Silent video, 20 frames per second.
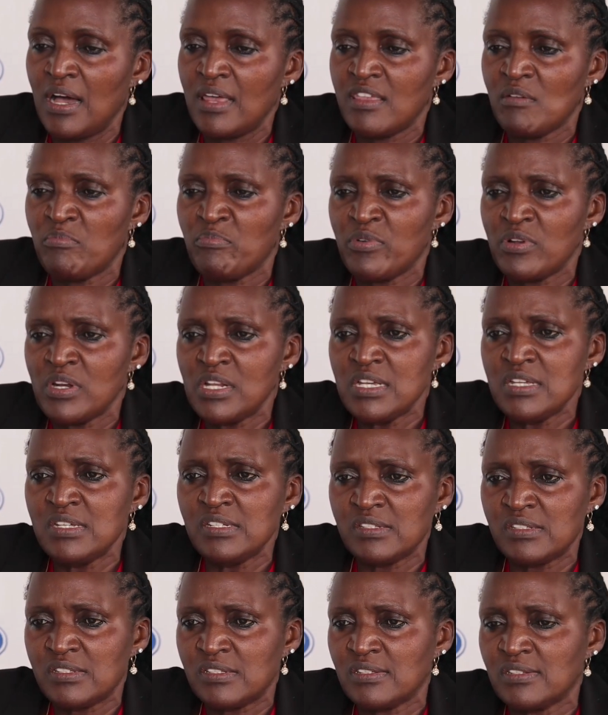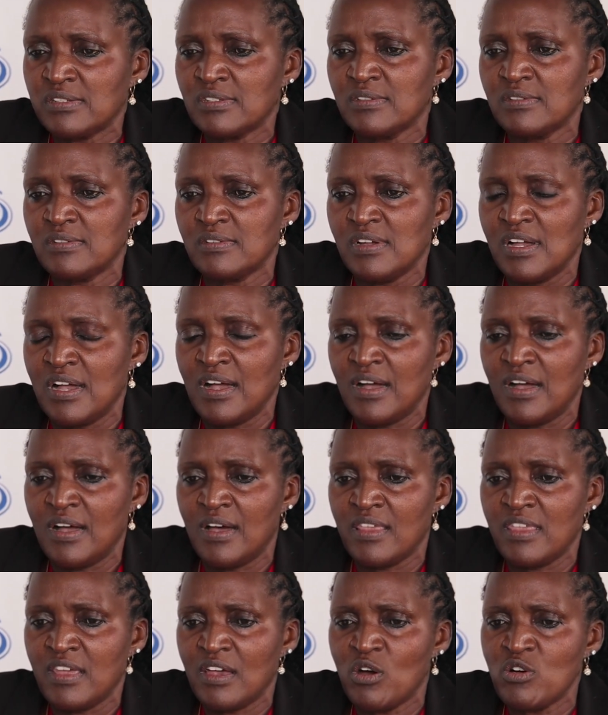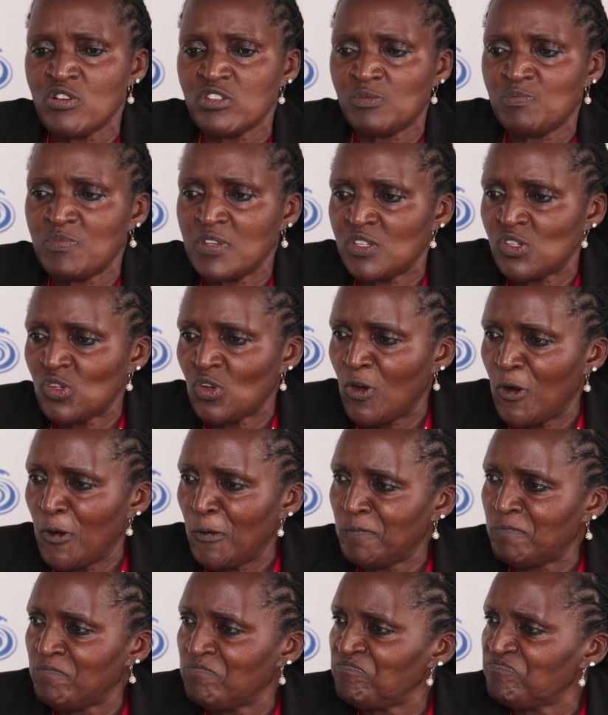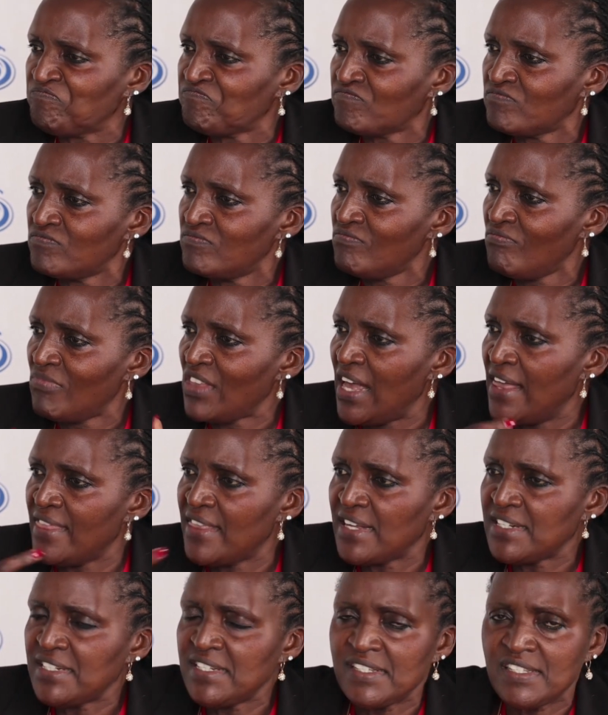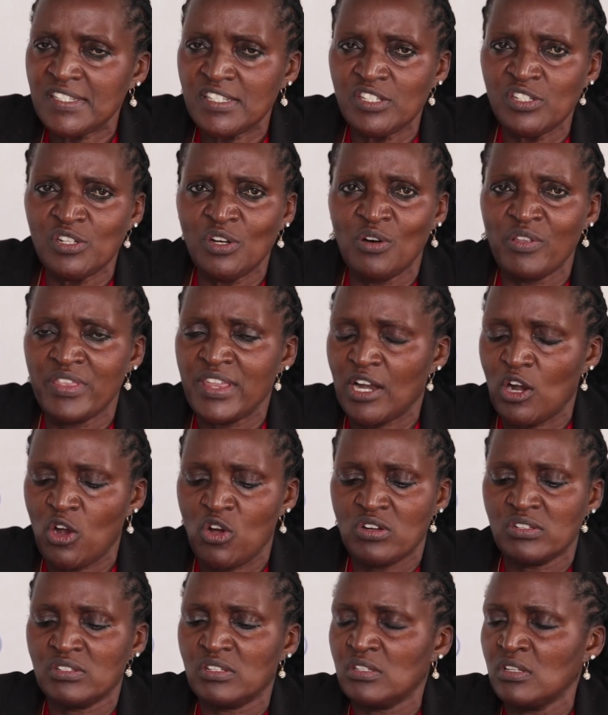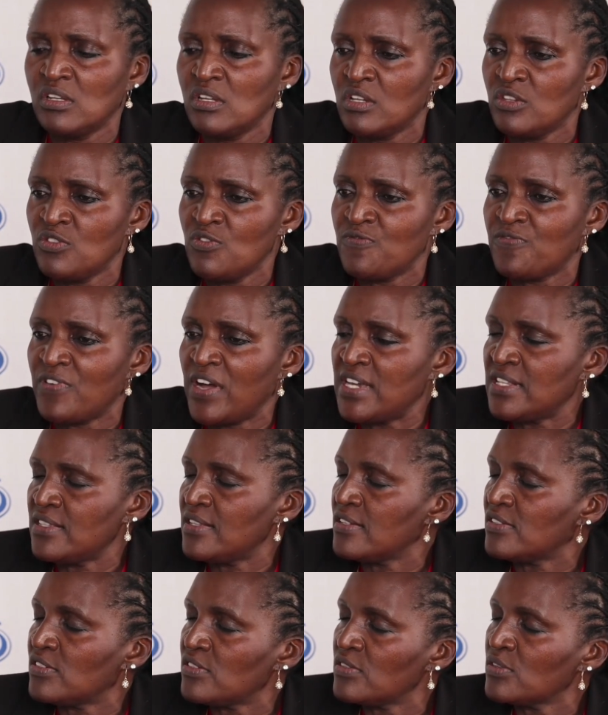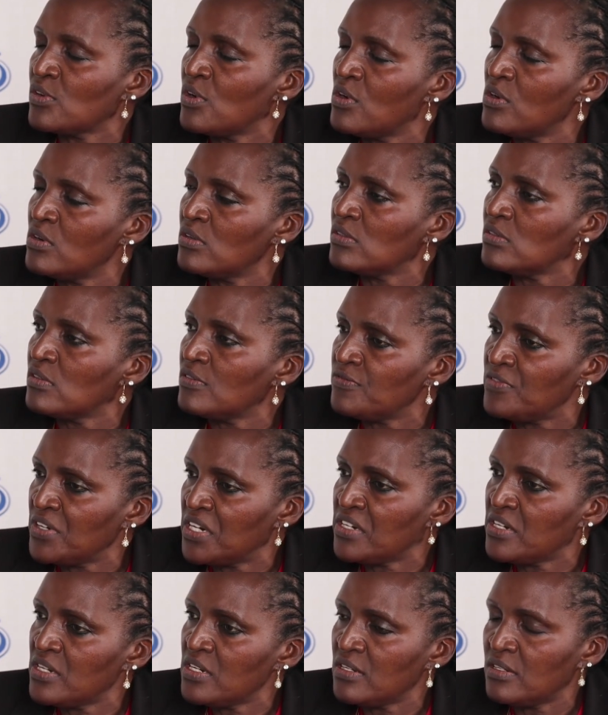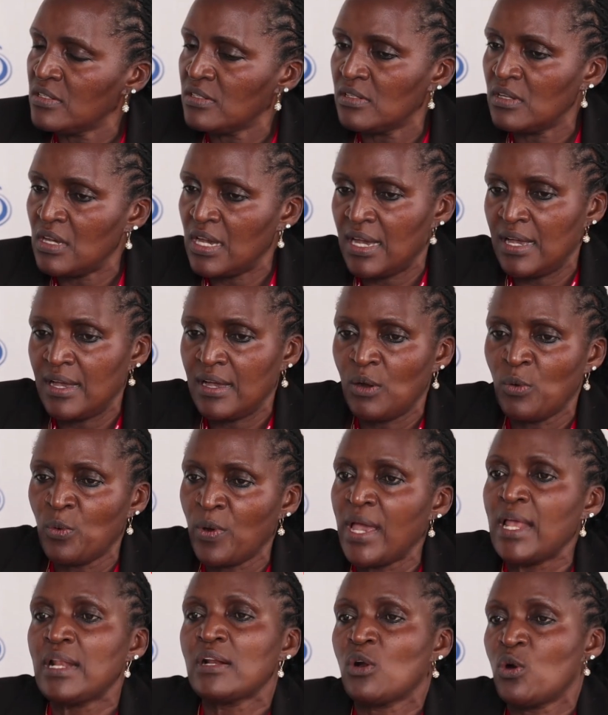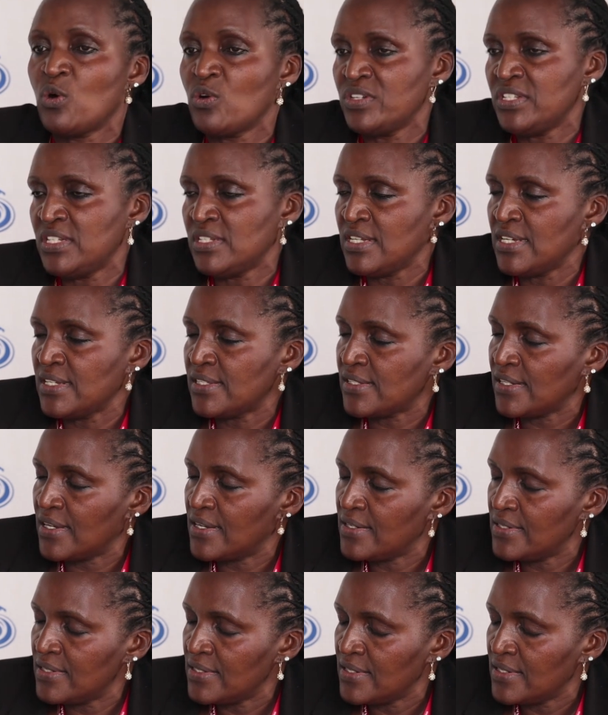The police, the hospital, the DCO, the court, you find there's no very well coordinated.